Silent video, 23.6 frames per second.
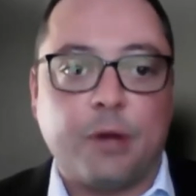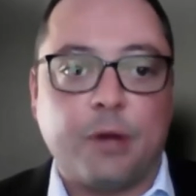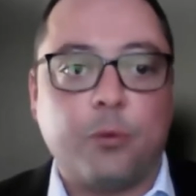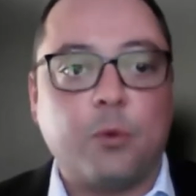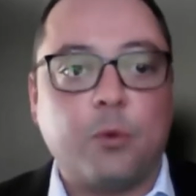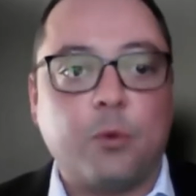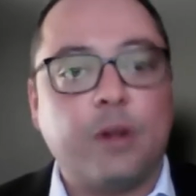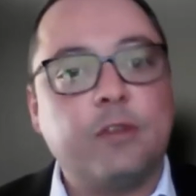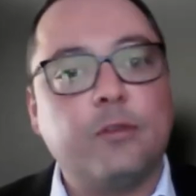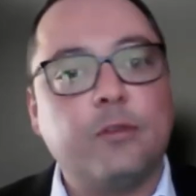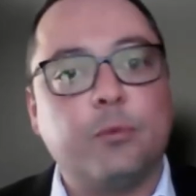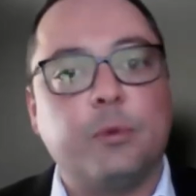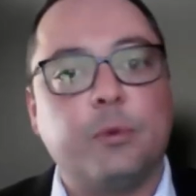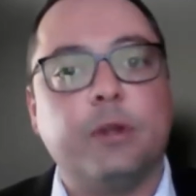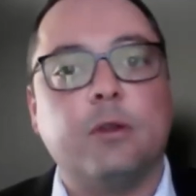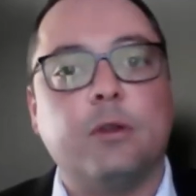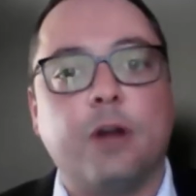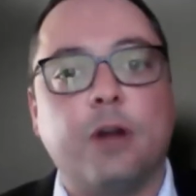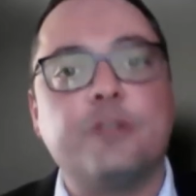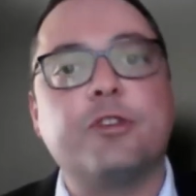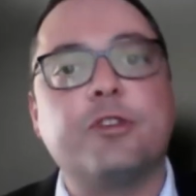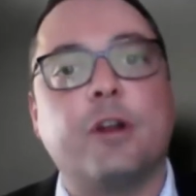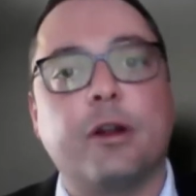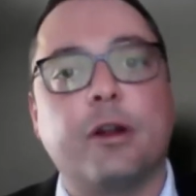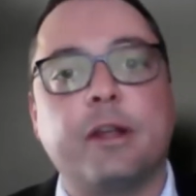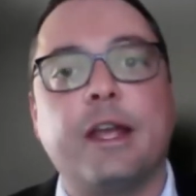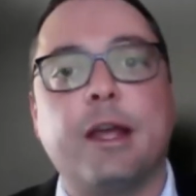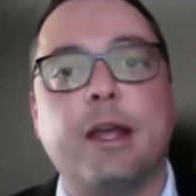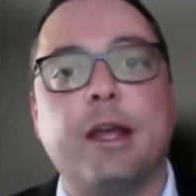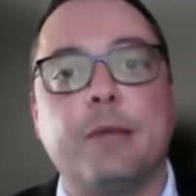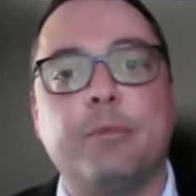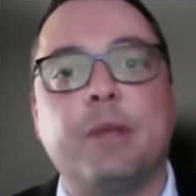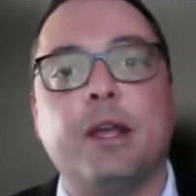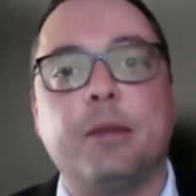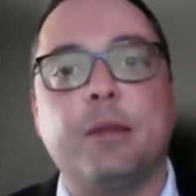but once we launch our
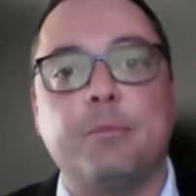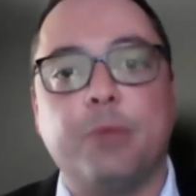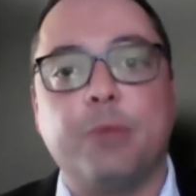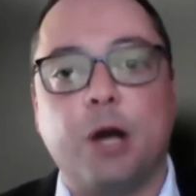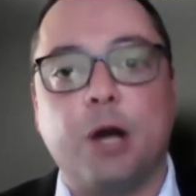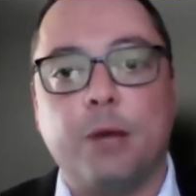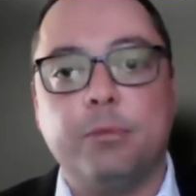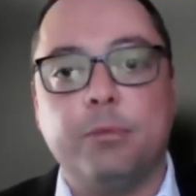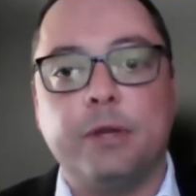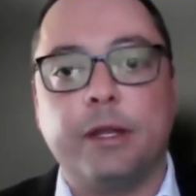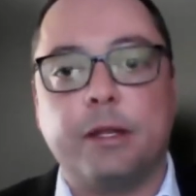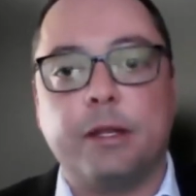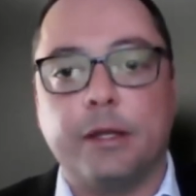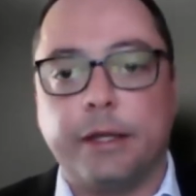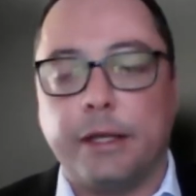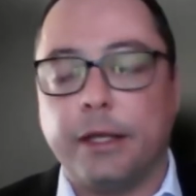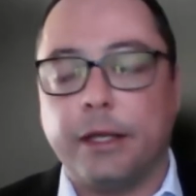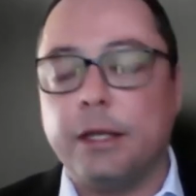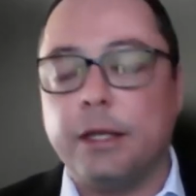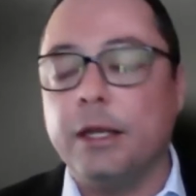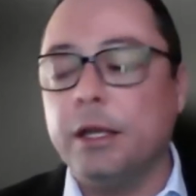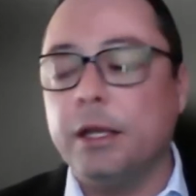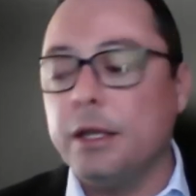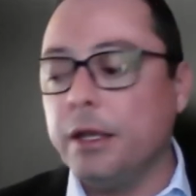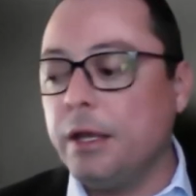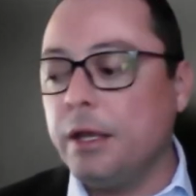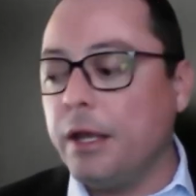campaign publicly,